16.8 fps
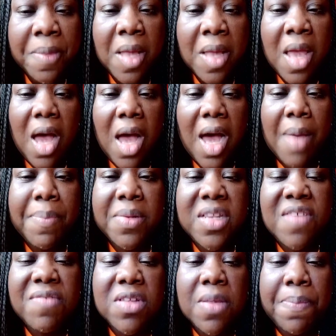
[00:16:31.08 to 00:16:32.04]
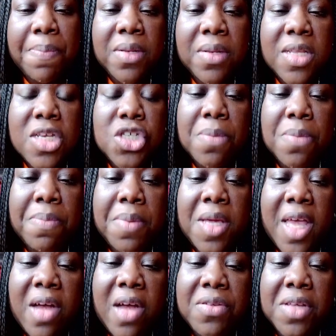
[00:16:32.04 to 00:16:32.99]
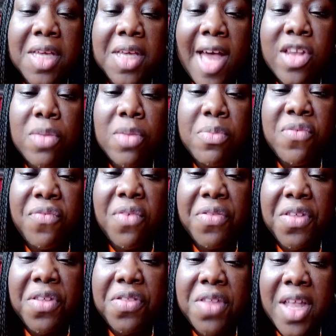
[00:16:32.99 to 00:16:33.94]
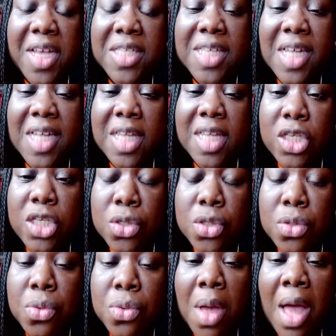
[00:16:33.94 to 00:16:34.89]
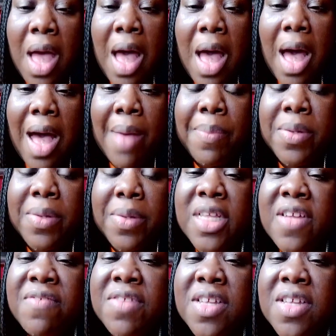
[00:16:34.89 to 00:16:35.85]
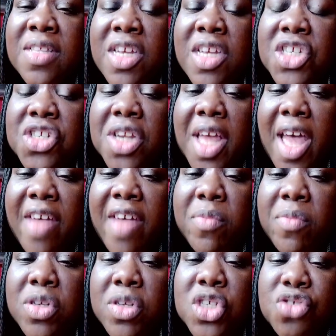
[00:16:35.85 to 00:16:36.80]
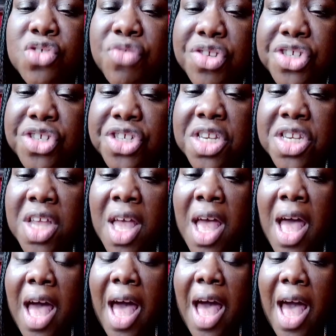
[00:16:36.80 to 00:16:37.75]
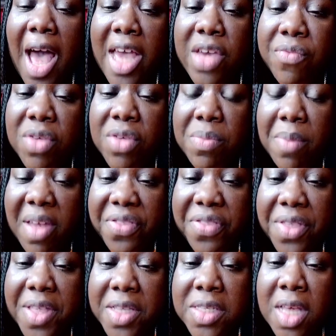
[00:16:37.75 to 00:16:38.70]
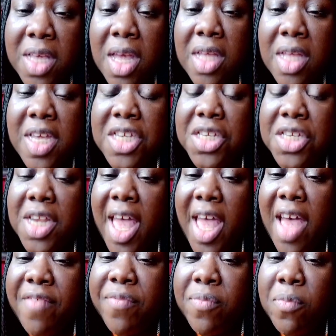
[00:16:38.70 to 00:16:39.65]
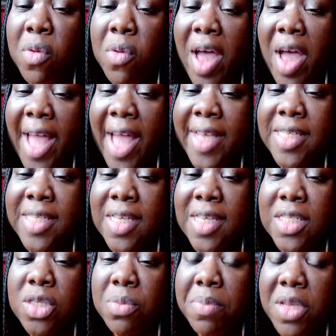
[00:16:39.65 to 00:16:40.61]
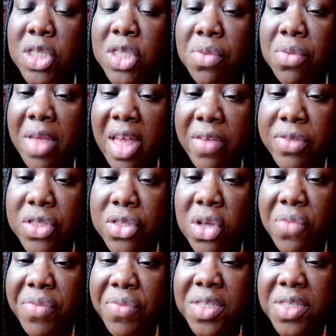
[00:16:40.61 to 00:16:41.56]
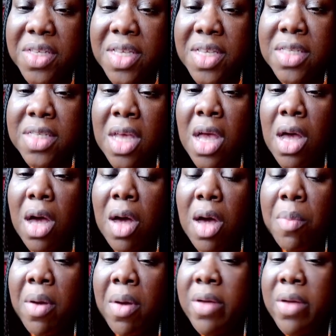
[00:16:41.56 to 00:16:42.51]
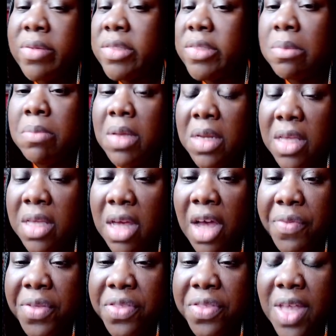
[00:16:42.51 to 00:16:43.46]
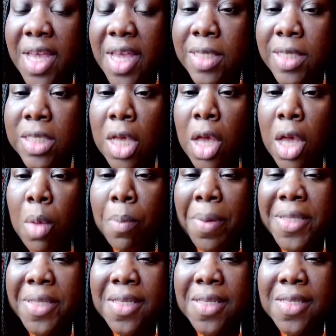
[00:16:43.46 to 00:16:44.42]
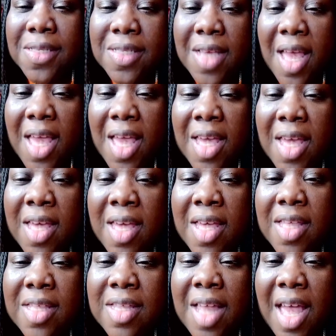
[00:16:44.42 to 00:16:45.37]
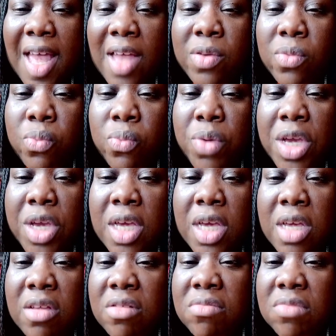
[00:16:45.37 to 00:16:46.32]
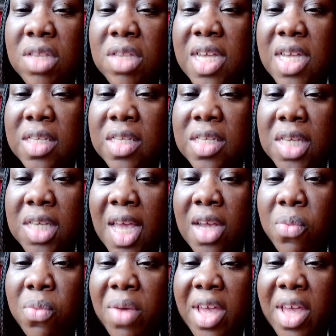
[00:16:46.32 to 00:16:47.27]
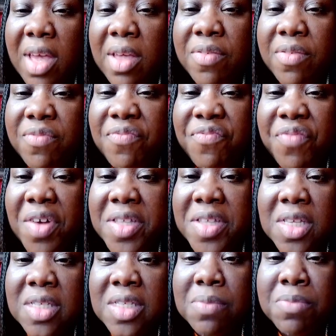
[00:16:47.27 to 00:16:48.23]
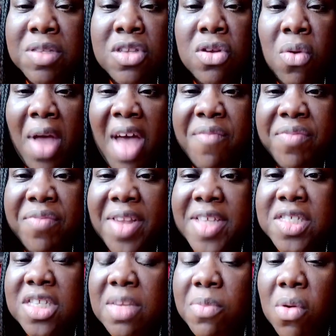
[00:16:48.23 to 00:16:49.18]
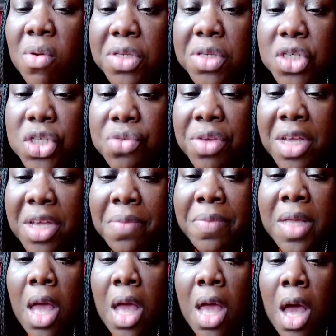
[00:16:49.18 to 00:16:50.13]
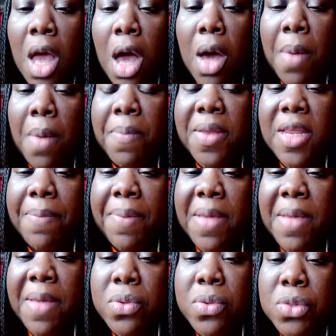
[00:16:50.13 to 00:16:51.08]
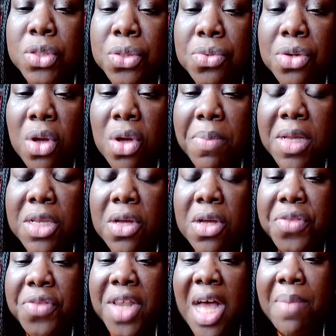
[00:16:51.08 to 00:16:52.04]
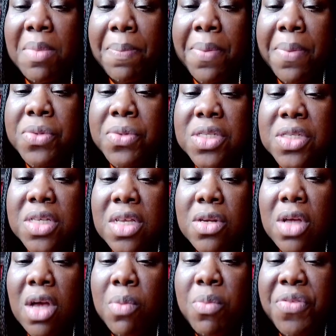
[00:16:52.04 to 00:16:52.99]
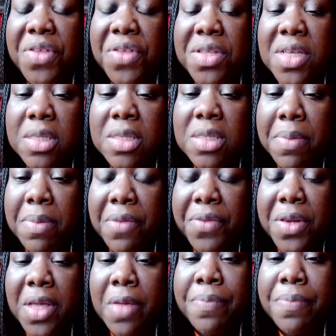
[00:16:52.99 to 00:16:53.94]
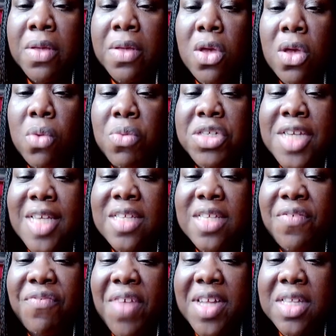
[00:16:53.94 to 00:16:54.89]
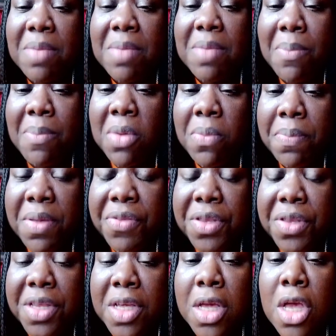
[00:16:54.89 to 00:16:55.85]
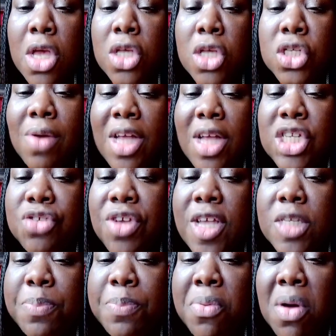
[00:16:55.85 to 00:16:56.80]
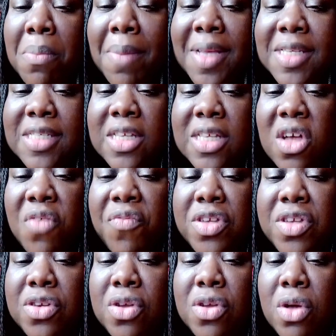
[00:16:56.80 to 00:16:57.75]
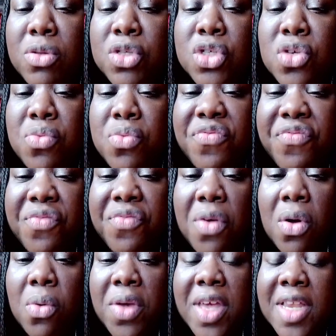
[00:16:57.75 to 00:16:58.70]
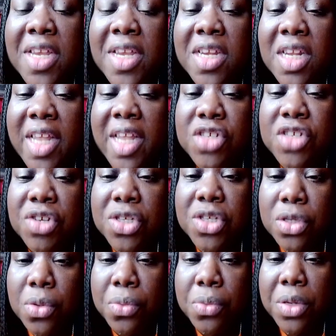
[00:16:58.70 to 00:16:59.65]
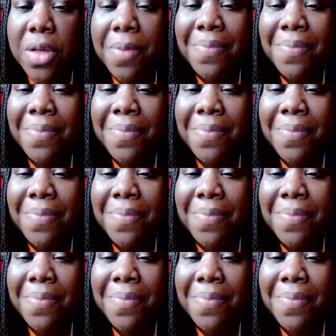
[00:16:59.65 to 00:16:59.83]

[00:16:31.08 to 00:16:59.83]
I believe that the police should be held accountable for the things that they do. I believe that they should have more stringent hiring methods. They should have more access to mental health services, amongst many other things. But to say that we need to take away funds and have less of them on the street, many people who do know me know that I'm a person with a disability, which has affected my mobility. So I transport myself, to and fro in an electric scooter.